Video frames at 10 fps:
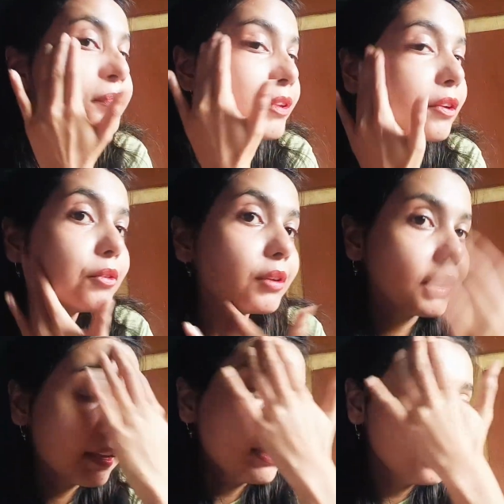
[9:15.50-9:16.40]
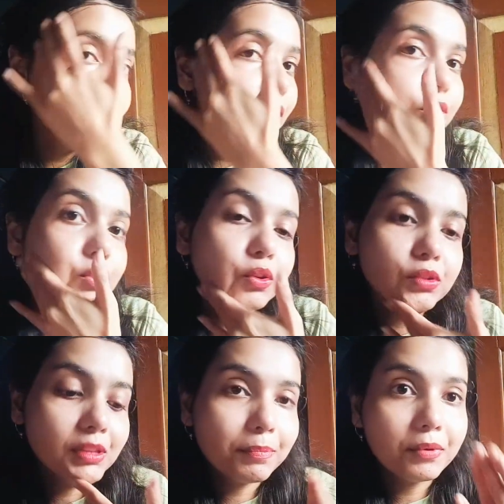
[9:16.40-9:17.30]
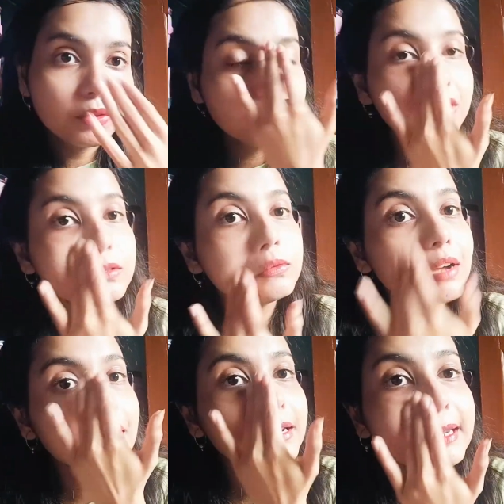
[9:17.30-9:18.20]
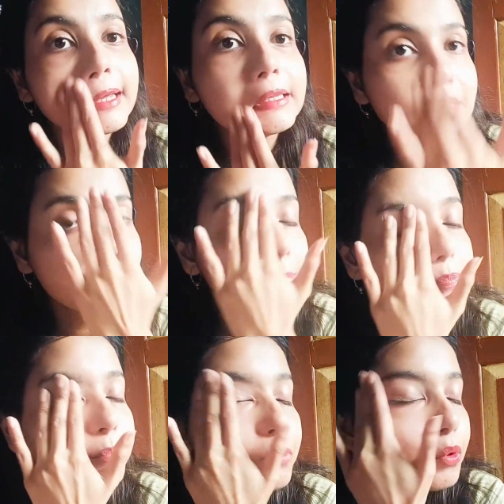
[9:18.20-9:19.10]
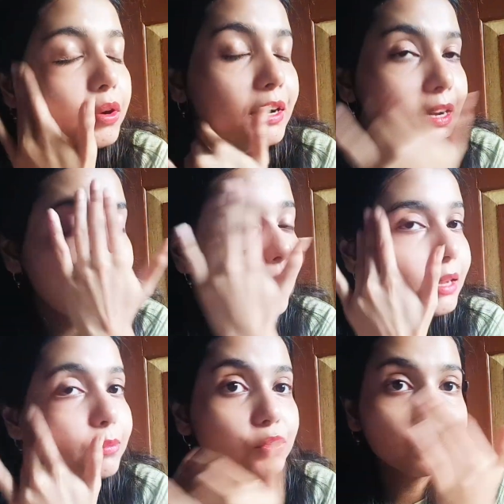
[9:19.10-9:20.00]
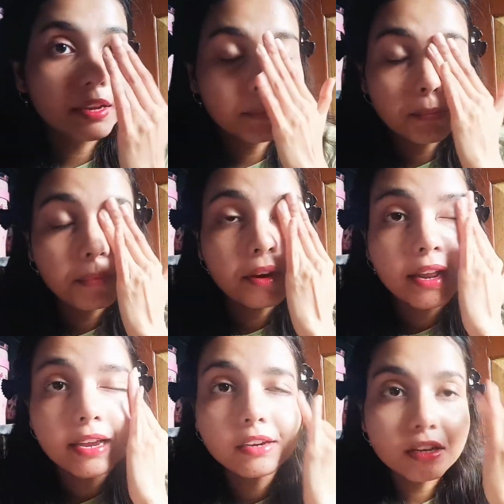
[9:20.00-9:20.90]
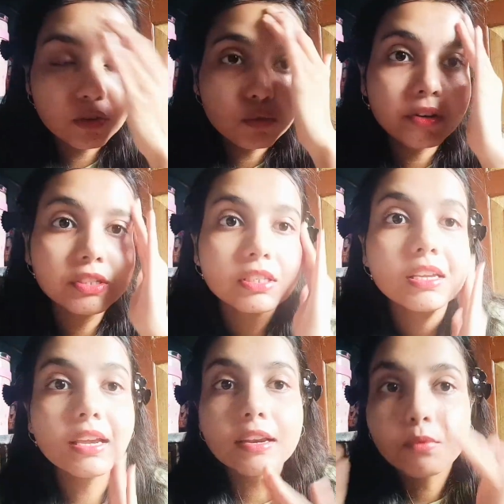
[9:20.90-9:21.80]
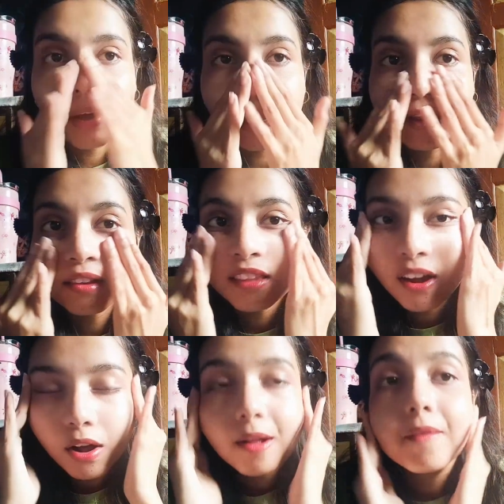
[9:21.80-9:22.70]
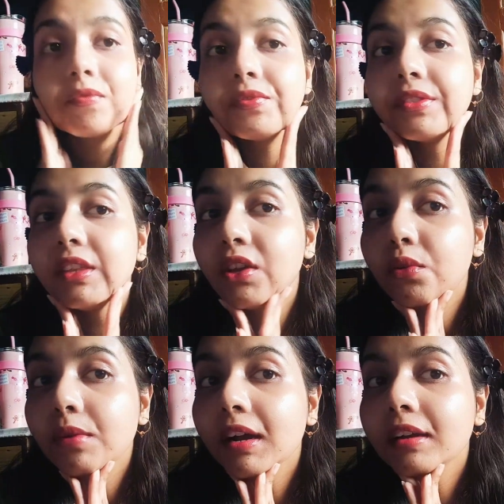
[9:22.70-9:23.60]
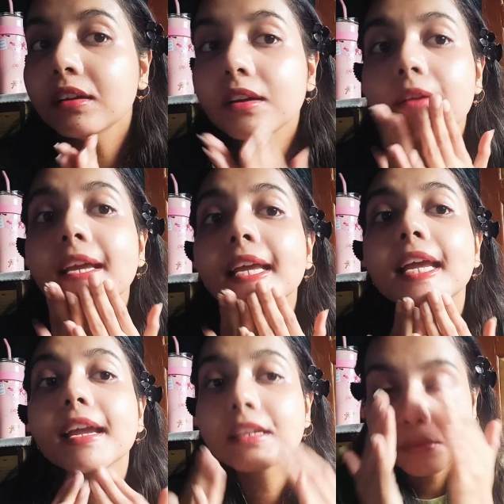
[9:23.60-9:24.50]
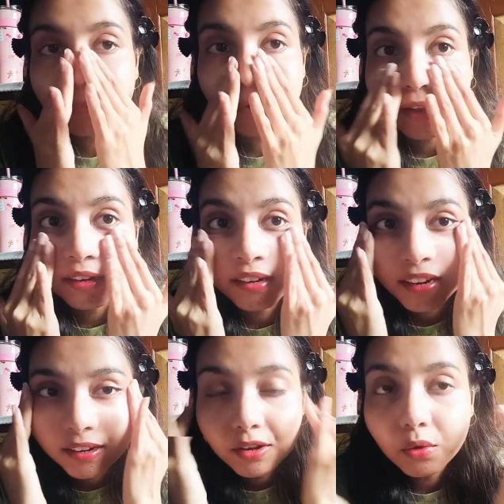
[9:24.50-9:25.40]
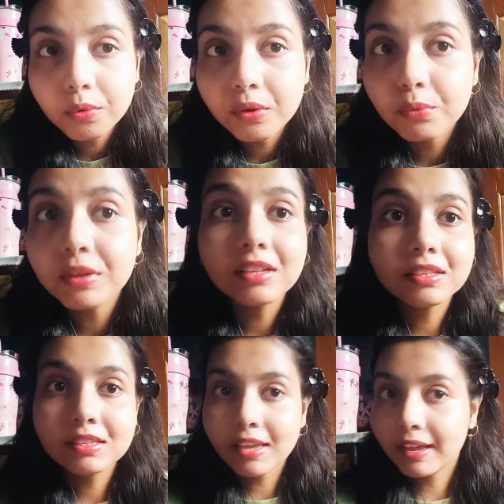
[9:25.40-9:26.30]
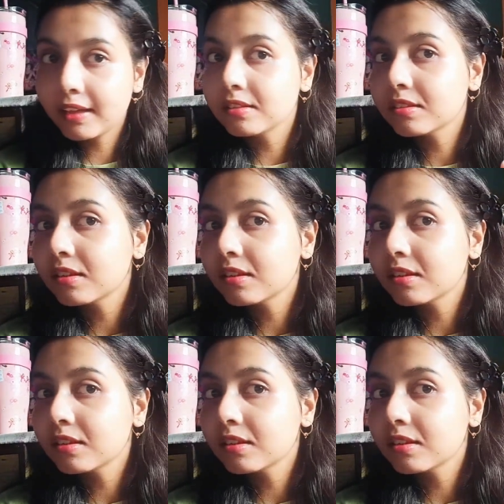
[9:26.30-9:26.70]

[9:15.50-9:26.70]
Look. So the previous one takes more time to get blend into our skin, while the new one gets blended within seconds.